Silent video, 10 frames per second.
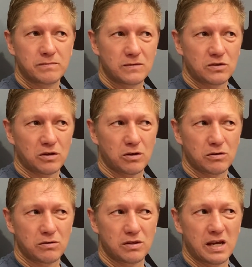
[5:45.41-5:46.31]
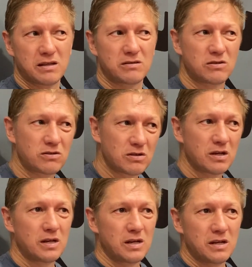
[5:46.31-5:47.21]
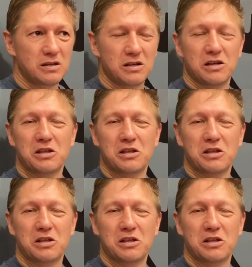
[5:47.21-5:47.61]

So that's, yeah,